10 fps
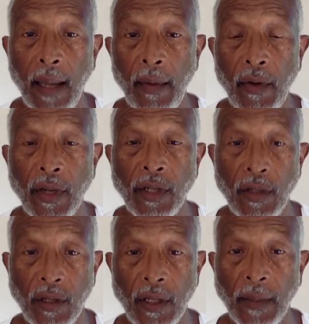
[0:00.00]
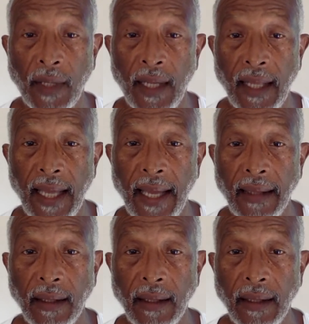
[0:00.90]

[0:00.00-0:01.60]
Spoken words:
immigration or something like that.